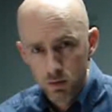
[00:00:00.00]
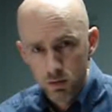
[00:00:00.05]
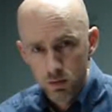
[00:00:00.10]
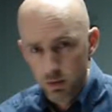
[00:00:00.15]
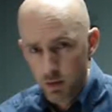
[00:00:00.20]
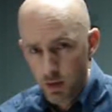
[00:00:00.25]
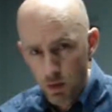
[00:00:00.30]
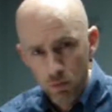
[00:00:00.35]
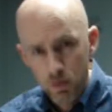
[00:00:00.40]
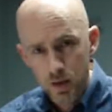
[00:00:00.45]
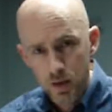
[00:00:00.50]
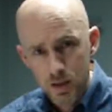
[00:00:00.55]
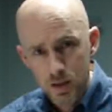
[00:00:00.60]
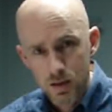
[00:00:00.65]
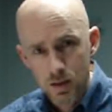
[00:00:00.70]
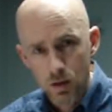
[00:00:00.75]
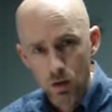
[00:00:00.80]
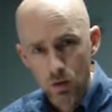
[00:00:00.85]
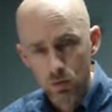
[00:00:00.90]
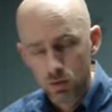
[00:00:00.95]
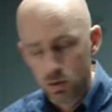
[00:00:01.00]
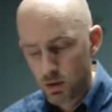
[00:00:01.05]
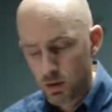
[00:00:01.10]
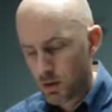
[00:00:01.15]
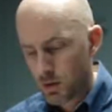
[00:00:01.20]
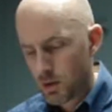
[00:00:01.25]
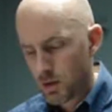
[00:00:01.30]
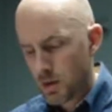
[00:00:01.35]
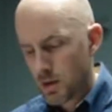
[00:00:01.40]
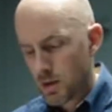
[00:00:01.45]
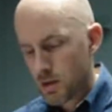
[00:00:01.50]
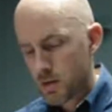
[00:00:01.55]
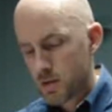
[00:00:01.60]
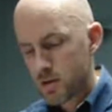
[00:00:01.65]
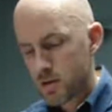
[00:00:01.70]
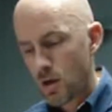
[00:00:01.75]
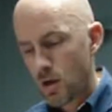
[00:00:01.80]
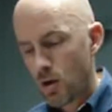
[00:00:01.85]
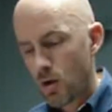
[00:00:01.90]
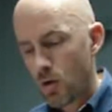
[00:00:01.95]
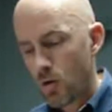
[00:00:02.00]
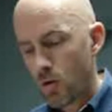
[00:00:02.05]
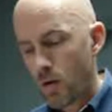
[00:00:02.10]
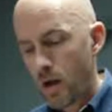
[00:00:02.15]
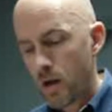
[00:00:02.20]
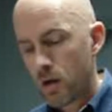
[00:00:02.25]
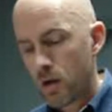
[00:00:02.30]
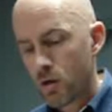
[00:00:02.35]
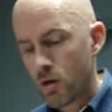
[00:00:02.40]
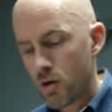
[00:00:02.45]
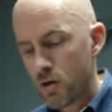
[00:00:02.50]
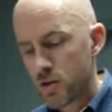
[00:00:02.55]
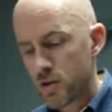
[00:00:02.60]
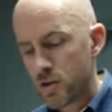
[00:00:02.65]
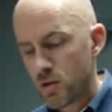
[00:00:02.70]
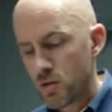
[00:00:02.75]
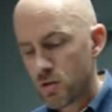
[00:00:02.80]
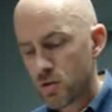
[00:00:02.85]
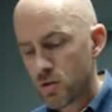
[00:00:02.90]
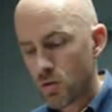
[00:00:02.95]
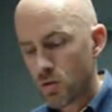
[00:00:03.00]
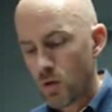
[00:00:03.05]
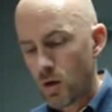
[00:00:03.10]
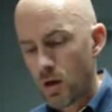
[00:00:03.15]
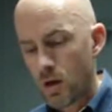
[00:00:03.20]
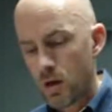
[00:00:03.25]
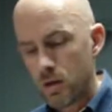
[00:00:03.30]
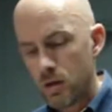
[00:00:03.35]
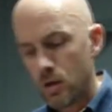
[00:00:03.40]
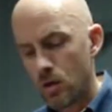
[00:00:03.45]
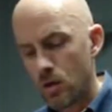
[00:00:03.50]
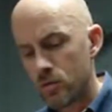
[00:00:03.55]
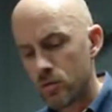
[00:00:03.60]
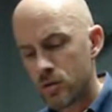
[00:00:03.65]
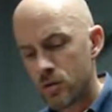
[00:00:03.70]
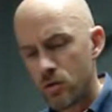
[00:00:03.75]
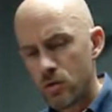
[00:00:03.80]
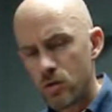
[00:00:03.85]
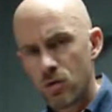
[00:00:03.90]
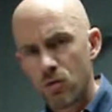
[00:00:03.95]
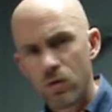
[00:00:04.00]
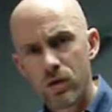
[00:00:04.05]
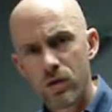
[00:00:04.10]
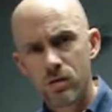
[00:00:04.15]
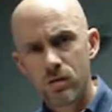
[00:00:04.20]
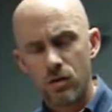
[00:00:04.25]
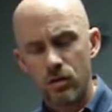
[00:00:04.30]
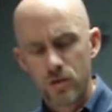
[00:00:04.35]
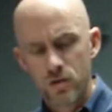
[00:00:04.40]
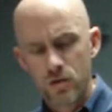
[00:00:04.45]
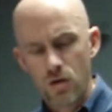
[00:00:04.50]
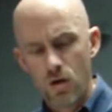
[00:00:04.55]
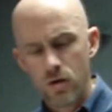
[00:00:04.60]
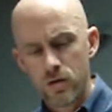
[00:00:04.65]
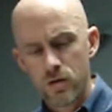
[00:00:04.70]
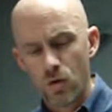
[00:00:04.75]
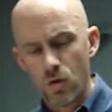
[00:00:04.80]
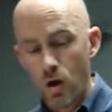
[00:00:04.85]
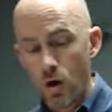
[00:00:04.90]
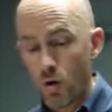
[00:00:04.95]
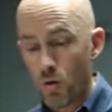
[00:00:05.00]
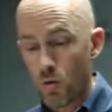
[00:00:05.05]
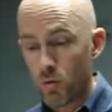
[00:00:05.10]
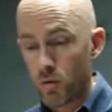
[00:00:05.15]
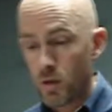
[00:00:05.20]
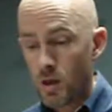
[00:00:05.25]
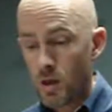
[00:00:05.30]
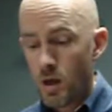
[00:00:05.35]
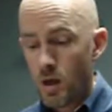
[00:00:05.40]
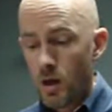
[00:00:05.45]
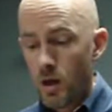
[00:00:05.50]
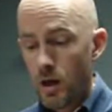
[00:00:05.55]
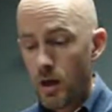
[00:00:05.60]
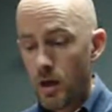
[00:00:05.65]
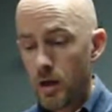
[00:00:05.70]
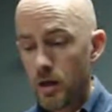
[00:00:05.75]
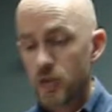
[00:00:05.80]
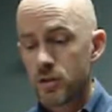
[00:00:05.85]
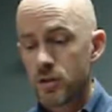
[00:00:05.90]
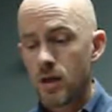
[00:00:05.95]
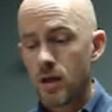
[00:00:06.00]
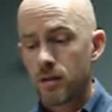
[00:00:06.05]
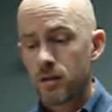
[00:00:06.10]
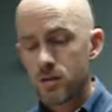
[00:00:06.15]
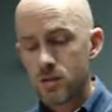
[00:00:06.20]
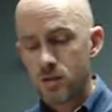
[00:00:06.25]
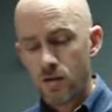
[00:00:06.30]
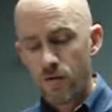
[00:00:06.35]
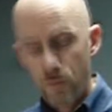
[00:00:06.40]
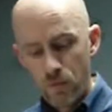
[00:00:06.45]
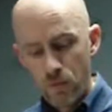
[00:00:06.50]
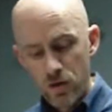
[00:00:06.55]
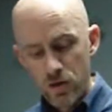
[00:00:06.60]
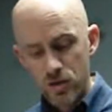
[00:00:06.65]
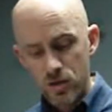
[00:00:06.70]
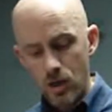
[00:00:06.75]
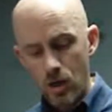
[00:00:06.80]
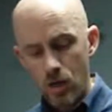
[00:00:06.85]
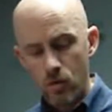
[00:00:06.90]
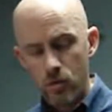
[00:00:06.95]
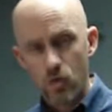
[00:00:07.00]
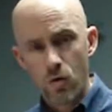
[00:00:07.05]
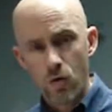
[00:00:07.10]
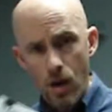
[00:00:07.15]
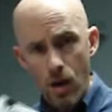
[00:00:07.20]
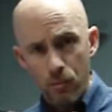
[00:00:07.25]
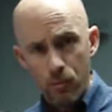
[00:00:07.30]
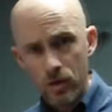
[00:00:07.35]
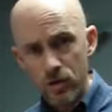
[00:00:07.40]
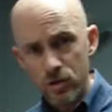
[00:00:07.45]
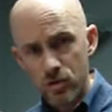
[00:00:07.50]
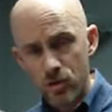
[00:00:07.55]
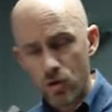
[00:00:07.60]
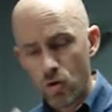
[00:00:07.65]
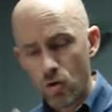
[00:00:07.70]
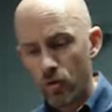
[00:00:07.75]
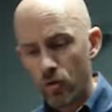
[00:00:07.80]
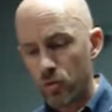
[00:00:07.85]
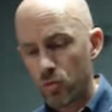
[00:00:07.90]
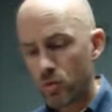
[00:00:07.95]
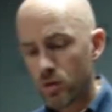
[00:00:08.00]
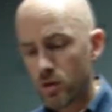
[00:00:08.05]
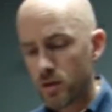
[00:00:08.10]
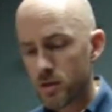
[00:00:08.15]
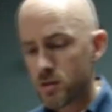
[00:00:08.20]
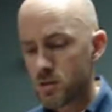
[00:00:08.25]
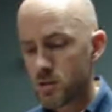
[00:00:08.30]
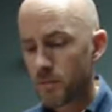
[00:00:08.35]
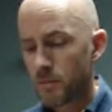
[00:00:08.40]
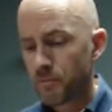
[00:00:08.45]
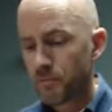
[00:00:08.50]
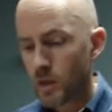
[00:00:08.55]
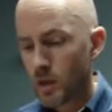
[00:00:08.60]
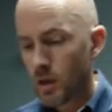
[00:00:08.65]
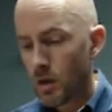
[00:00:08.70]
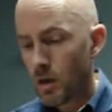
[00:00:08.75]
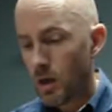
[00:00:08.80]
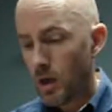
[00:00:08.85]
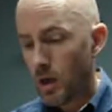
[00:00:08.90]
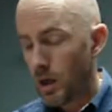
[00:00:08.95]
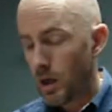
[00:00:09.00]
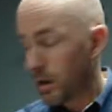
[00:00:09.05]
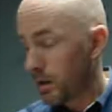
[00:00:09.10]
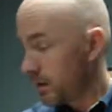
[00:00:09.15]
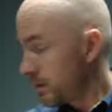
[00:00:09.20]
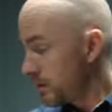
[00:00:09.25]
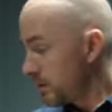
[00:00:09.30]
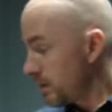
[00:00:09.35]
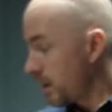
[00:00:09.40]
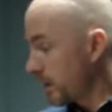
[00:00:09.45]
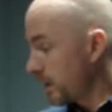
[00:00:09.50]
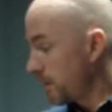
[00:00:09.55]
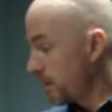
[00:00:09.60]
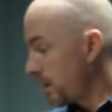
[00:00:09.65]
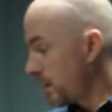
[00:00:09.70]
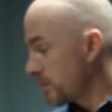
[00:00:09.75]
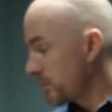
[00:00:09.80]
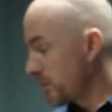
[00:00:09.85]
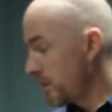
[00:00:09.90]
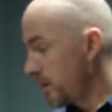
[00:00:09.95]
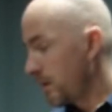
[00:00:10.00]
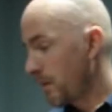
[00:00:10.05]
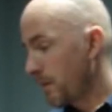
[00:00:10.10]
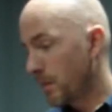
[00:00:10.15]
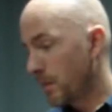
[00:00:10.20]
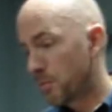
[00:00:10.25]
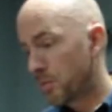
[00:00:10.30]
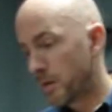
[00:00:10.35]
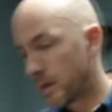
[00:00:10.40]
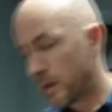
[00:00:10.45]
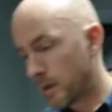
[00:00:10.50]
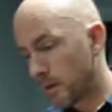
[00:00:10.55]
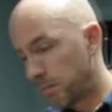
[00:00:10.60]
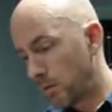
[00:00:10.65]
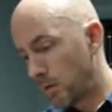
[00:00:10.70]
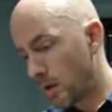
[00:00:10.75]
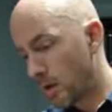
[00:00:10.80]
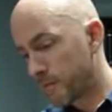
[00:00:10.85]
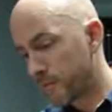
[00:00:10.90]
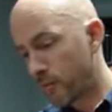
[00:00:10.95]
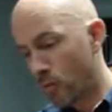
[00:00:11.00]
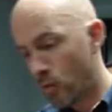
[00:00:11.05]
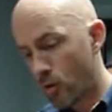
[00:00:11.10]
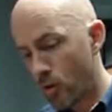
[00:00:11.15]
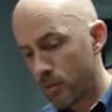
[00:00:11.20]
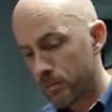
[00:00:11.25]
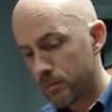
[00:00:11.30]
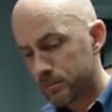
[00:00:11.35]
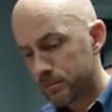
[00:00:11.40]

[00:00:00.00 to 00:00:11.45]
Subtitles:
I don't think so. So I encourage you to, you know, do your research on your own. Check this information out. You know, Operation Northwoods, a good documentary here that I'm going to put in a plug for.